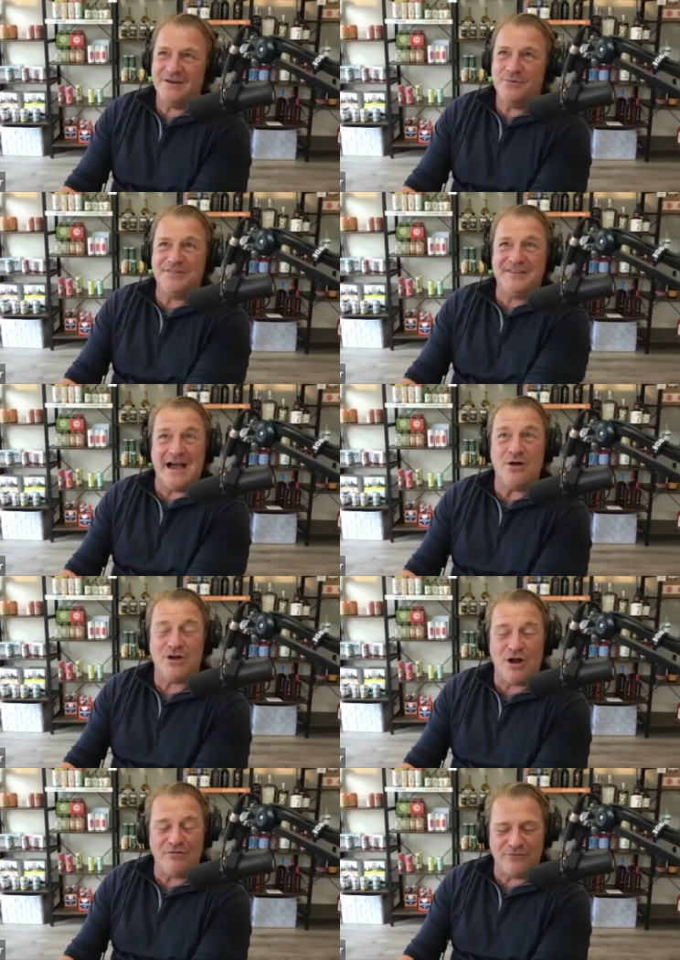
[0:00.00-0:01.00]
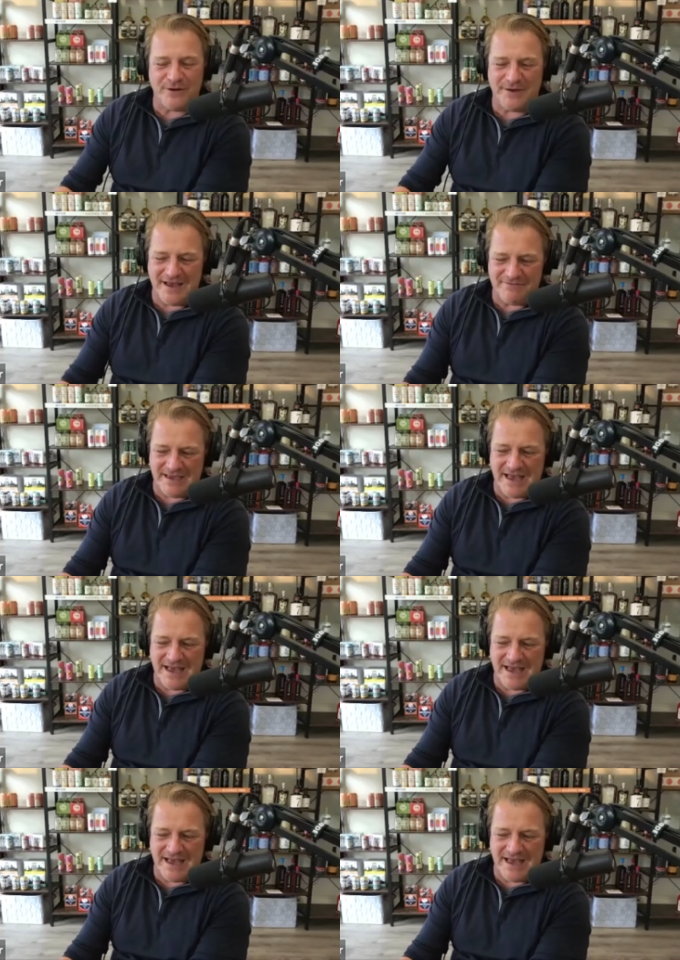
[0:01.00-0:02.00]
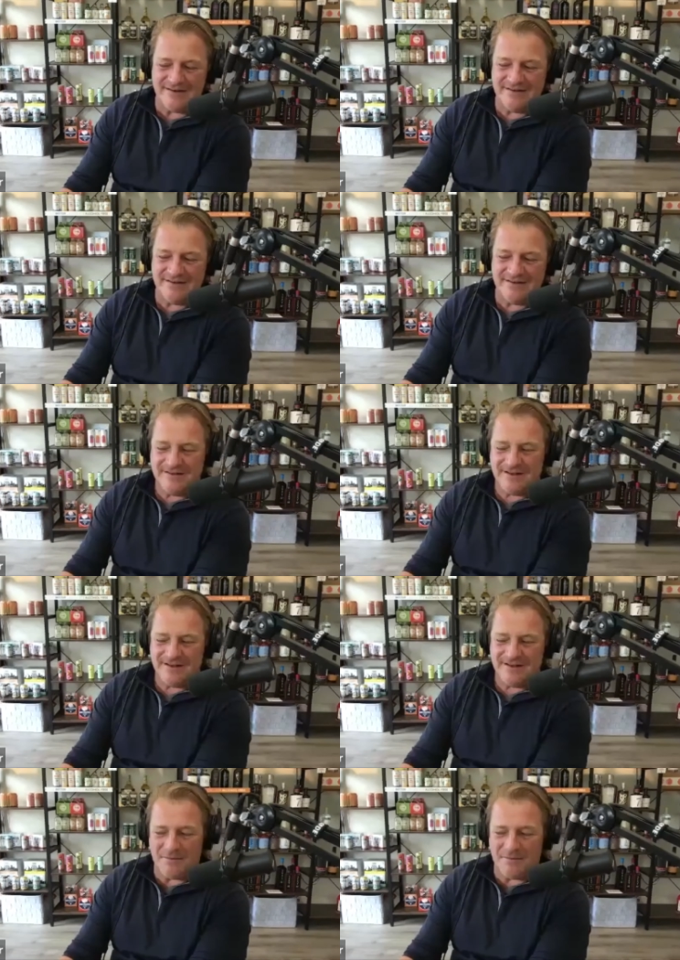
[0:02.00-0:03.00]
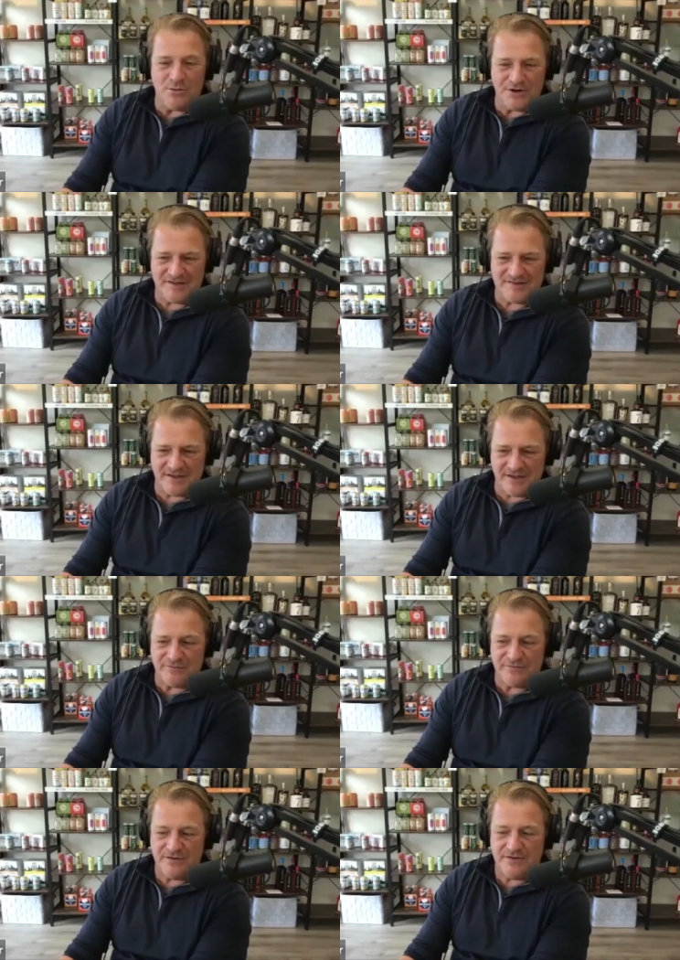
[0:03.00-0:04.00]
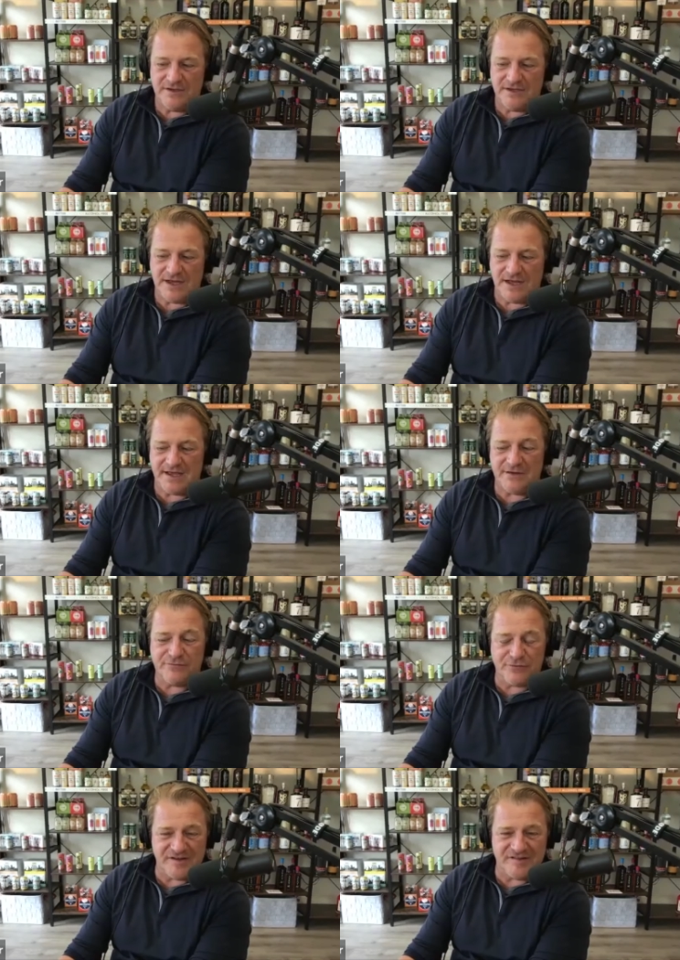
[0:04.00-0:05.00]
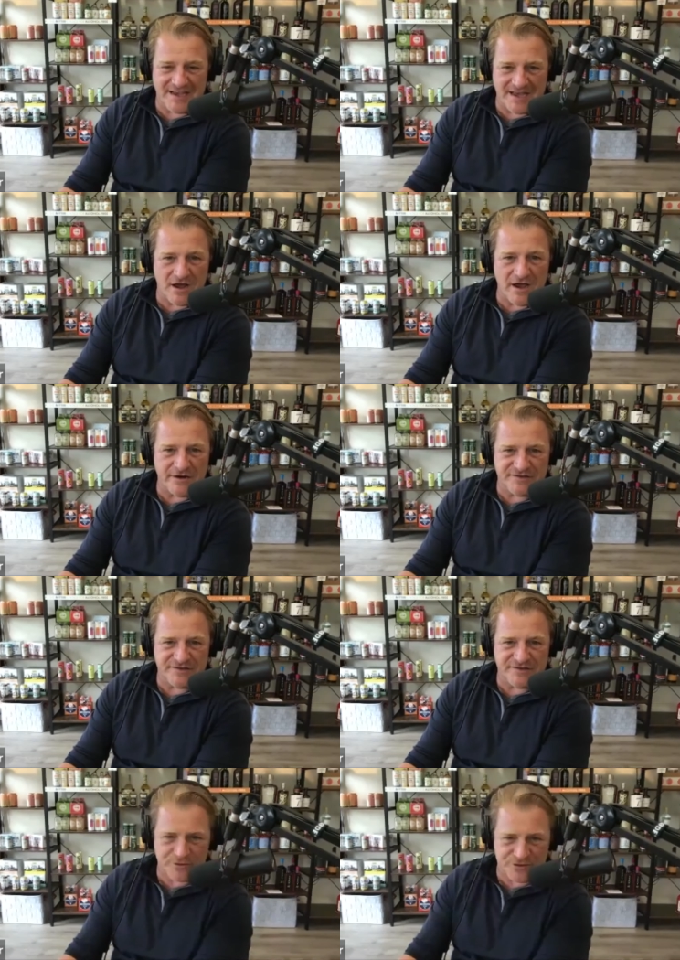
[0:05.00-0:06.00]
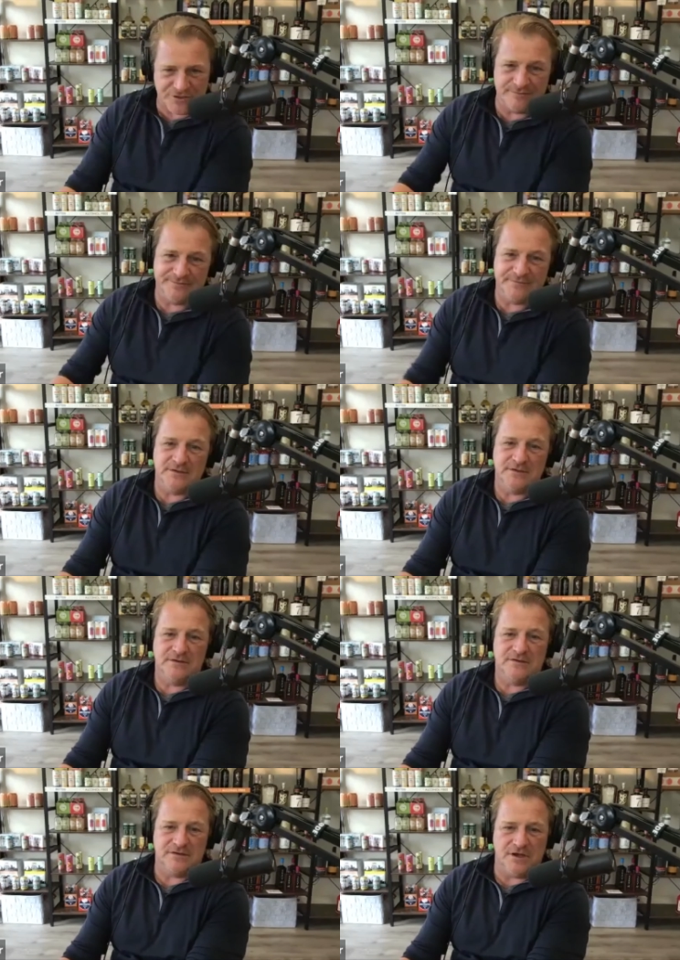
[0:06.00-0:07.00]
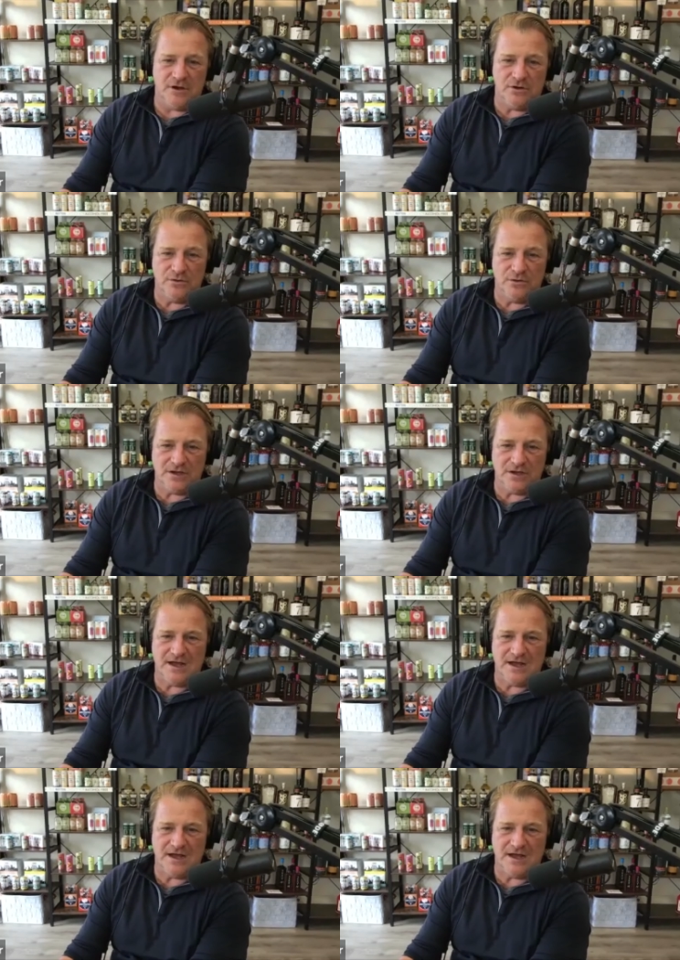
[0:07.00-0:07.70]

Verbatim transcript: with the alcohol free, we have the added uh, bonus of uh, it freezing at a higher temperature. So ah, right.